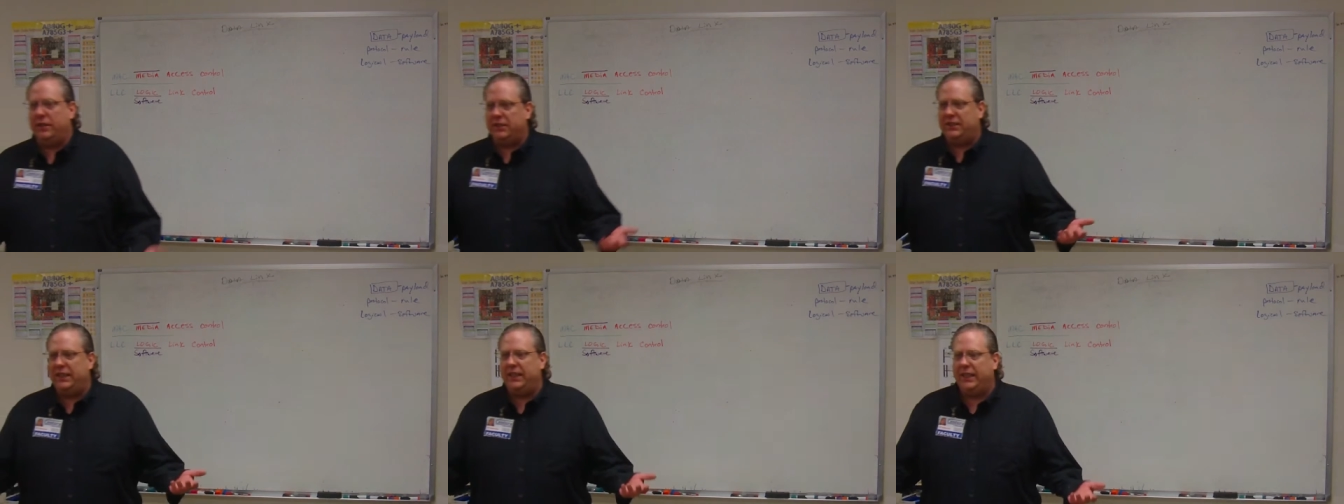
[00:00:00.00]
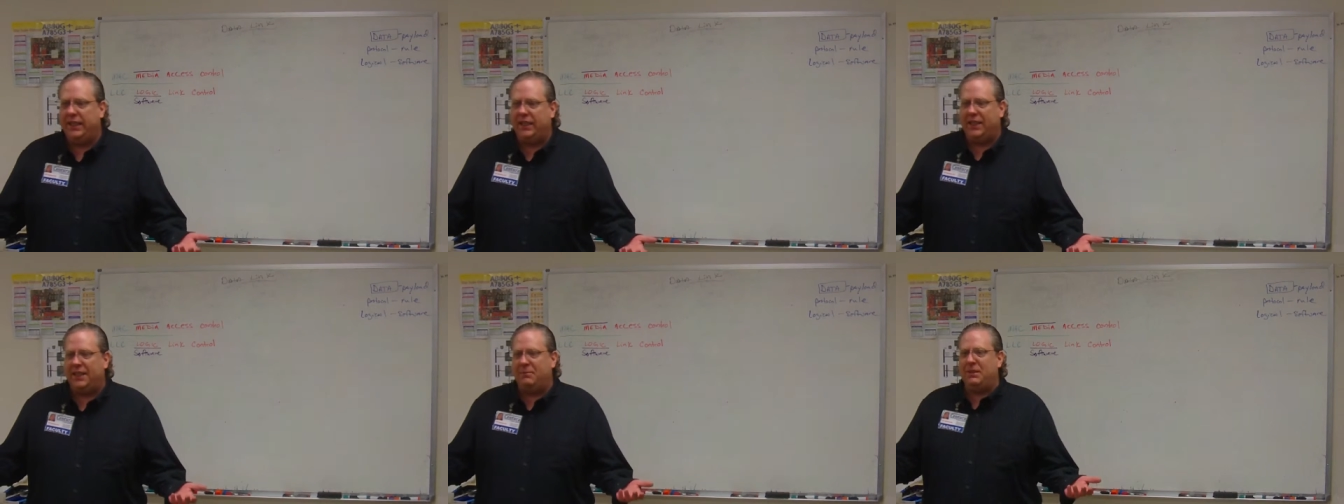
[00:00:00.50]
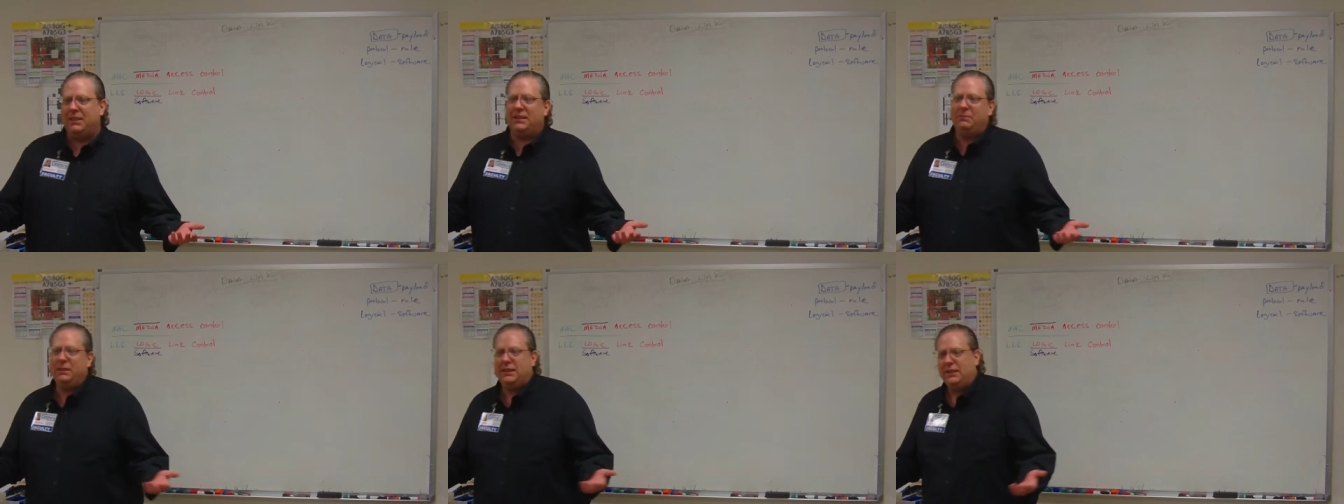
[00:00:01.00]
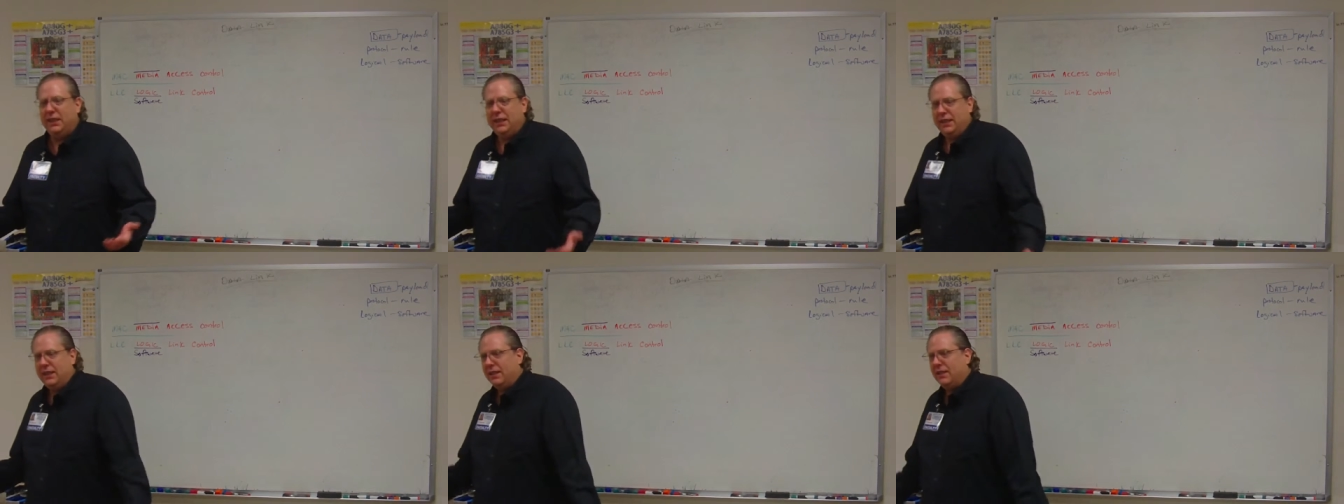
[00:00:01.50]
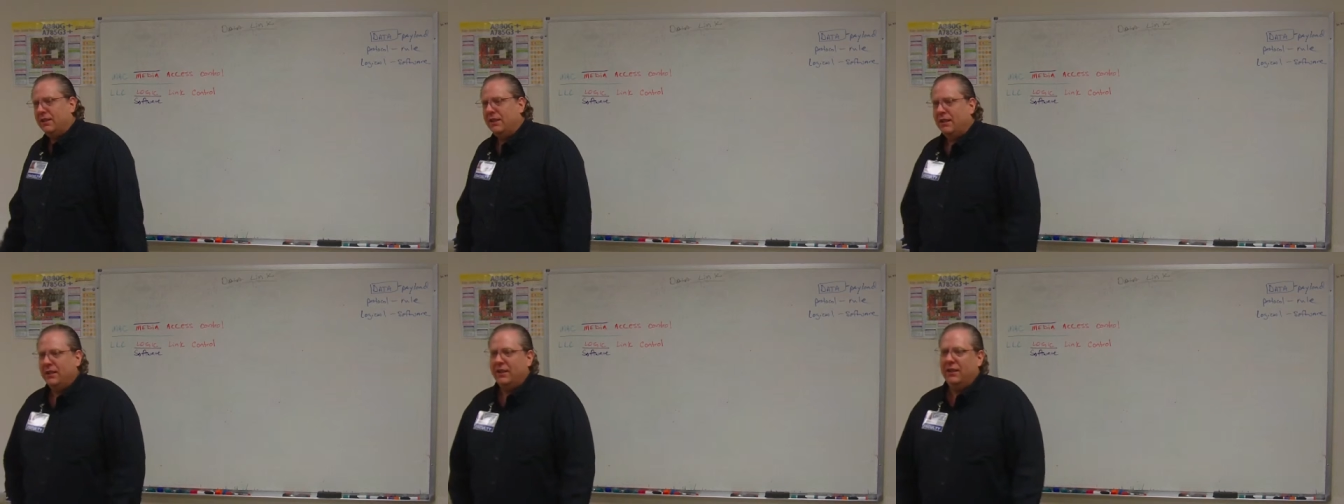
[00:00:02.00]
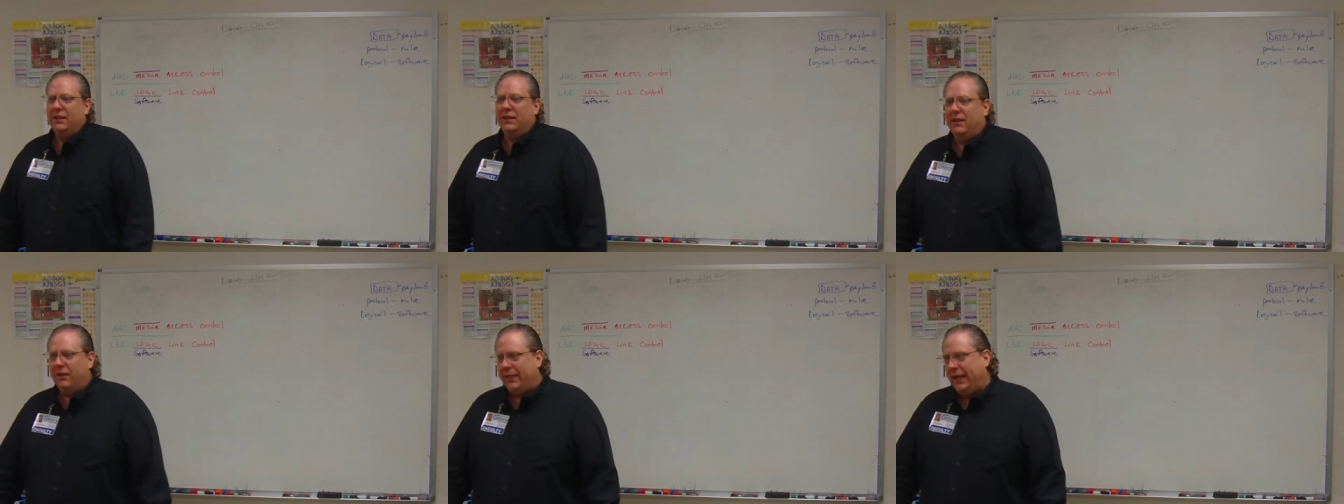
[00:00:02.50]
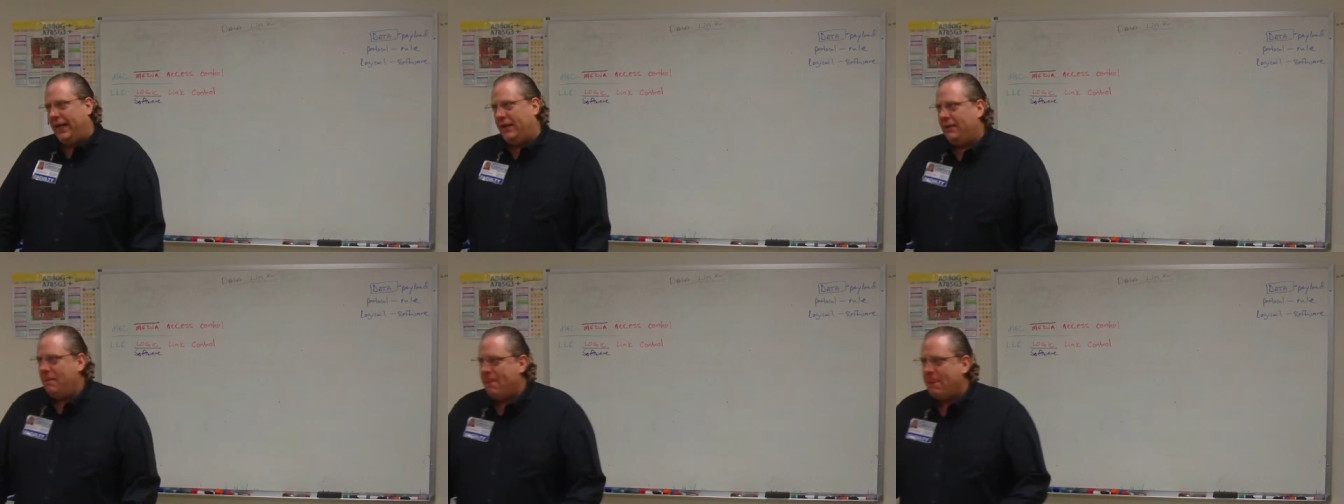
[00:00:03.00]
know, CNN and MSNBC and all that.